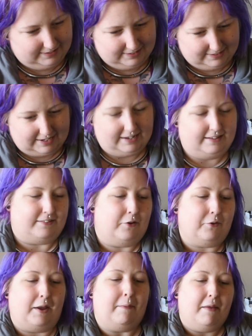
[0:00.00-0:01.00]
Yeah, it is.
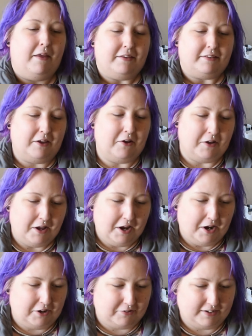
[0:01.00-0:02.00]
Okay, so
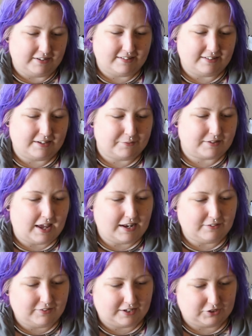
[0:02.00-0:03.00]
originally it was kind
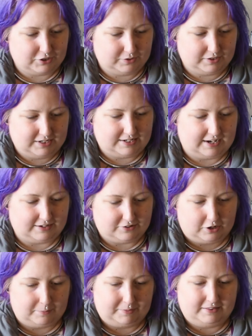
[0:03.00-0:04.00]
of like a tunicky tank
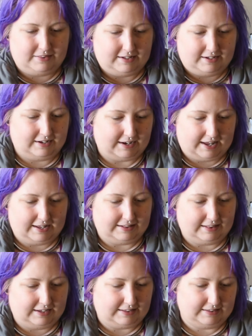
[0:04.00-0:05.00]
top, in that it had
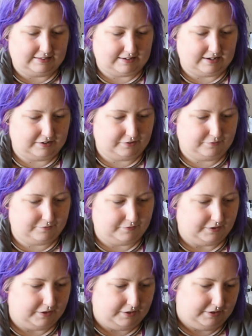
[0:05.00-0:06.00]
like this kind of
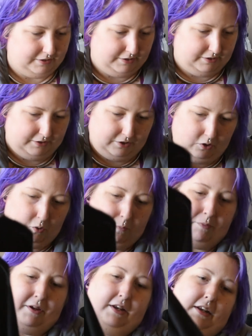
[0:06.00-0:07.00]

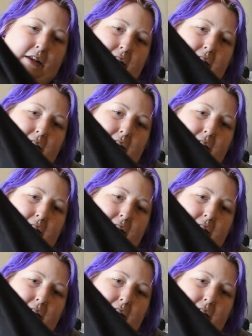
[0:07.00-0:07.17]
open...